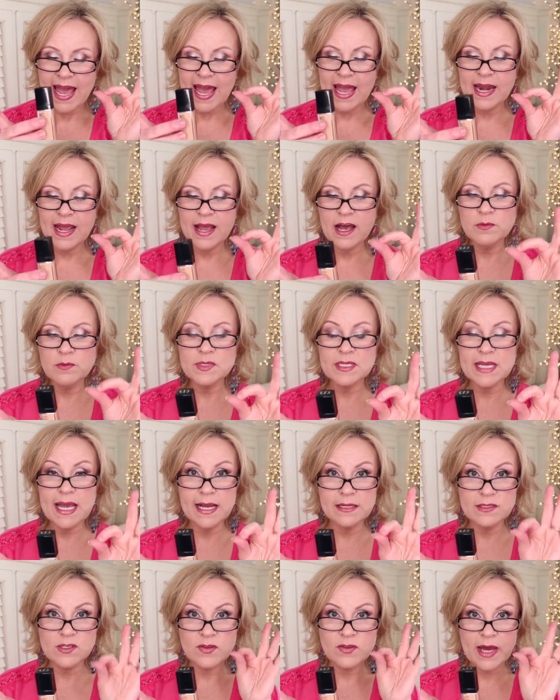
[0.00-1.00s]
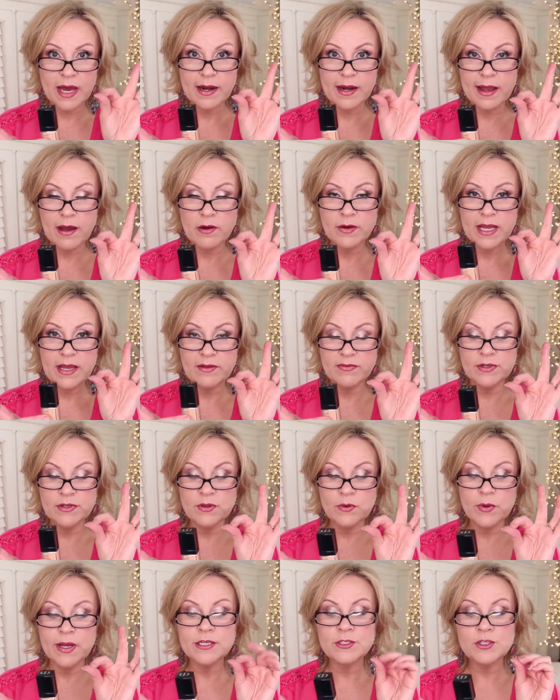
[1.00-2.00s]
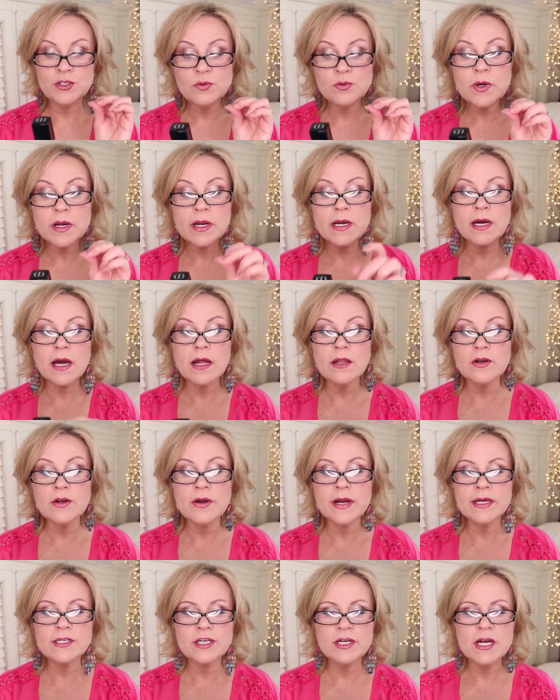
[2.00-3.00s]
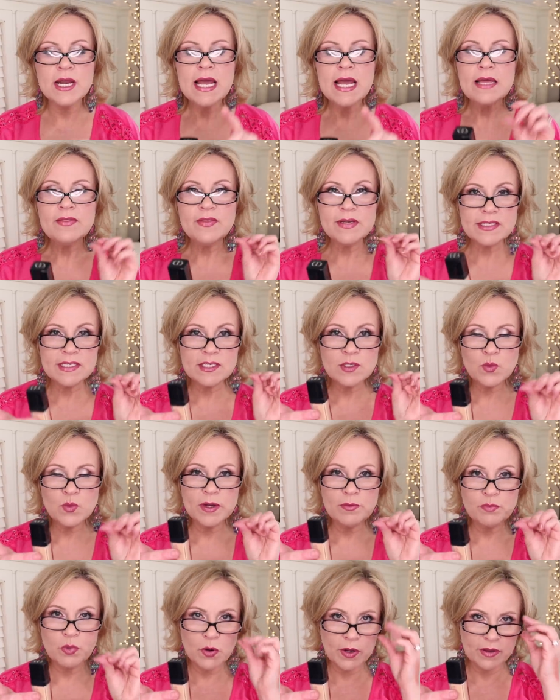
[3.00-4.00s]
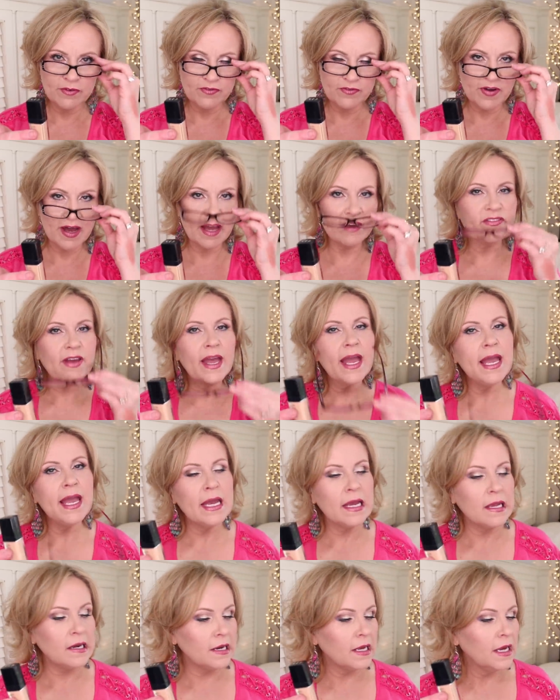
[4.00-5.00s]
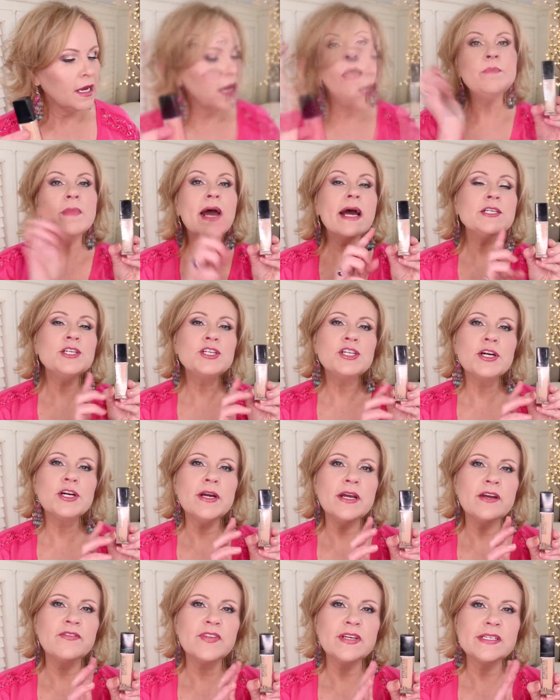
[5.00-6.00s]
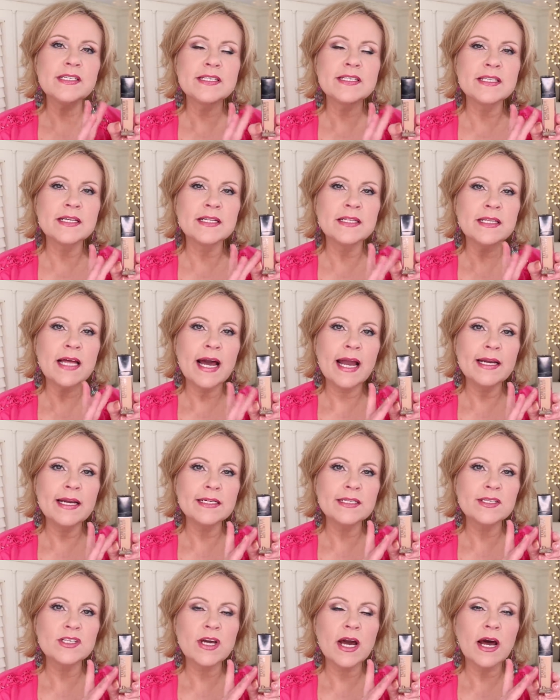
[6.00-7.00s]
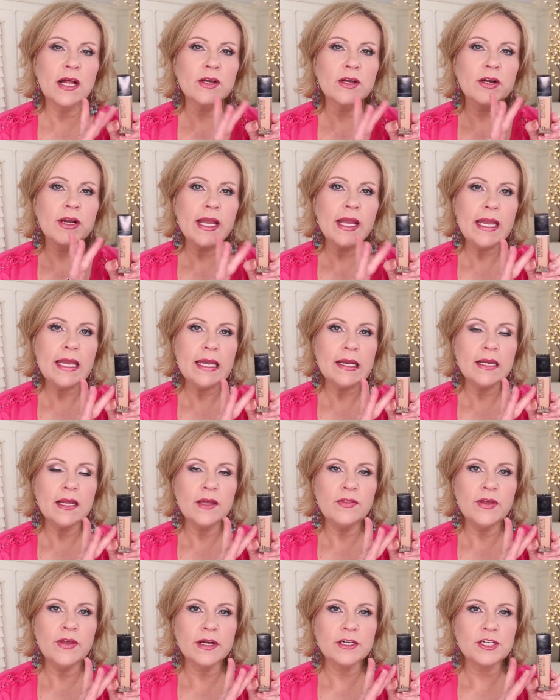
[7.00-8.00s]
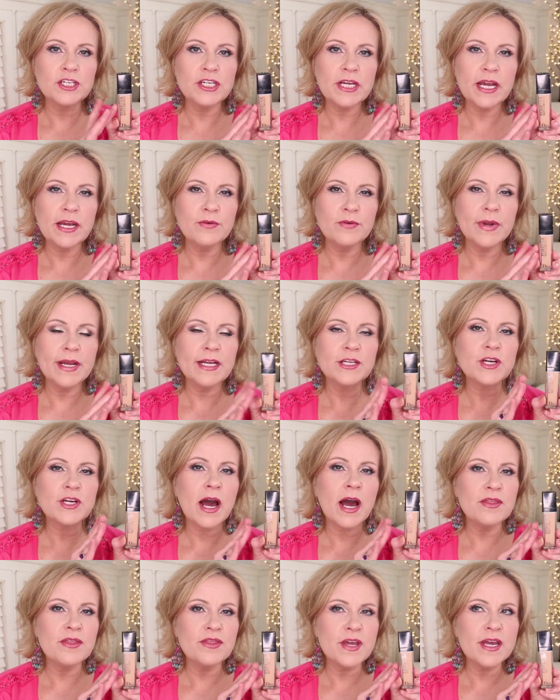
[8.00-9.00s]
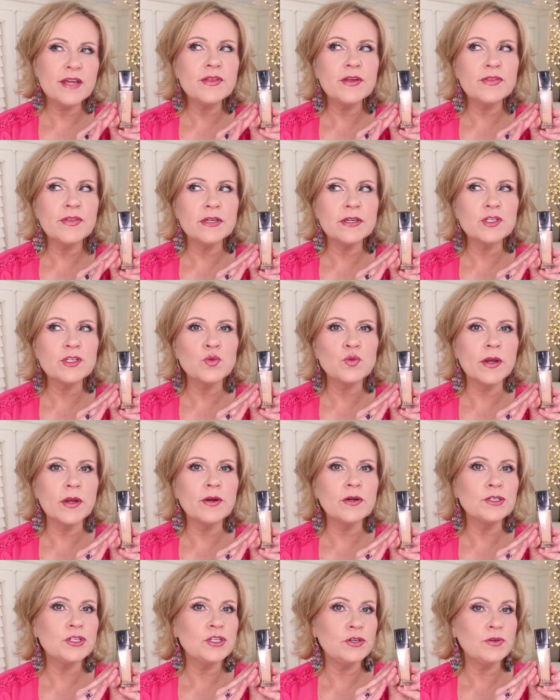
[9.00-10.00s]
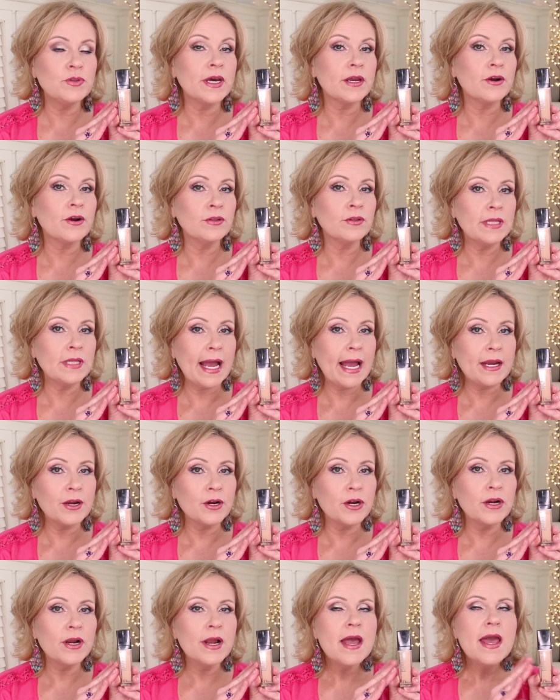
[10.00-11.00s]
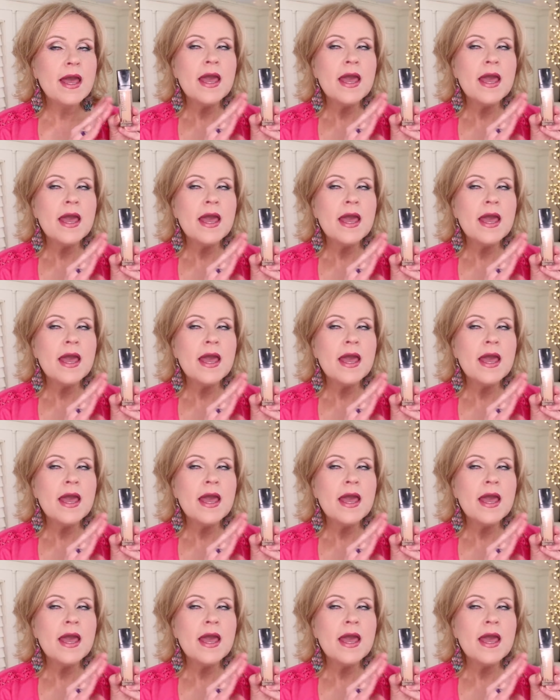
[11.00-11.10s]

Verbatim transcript: and it helps cancel that out even though I do wear a color corrector. This is 1.5 N. am not sure if this is the lightest color in their shade range. I think that there's one or two that are lighter,